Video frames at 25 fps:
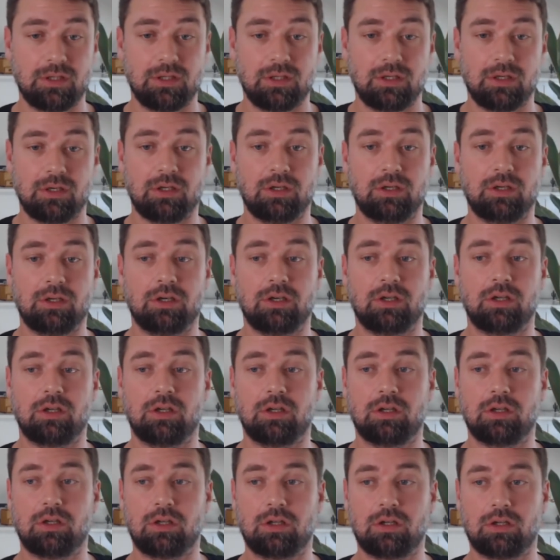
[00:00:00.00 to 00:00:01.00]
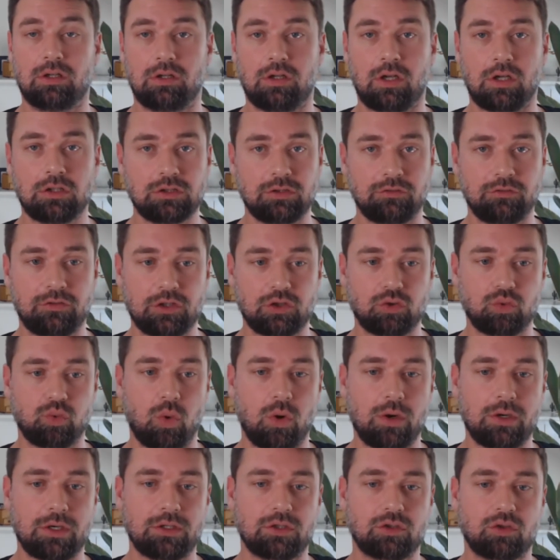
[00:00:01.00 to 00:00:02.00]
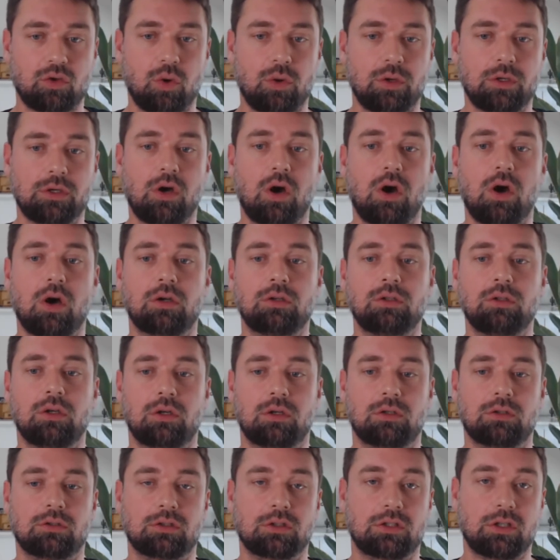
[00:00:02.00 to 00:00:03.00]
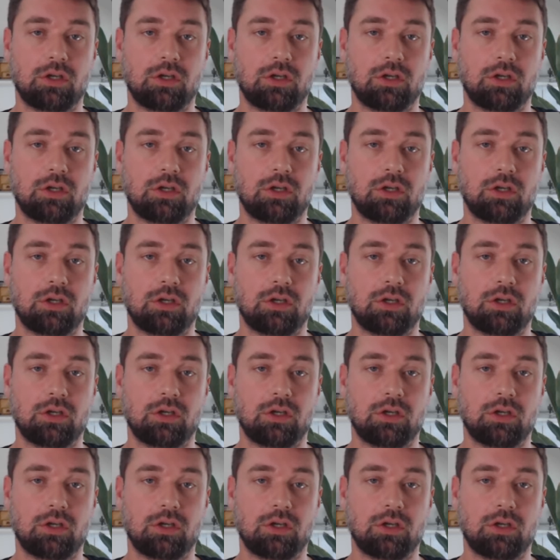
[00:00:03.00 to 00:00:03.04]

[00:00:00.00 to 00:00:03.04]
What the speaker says: Lots of this work is going on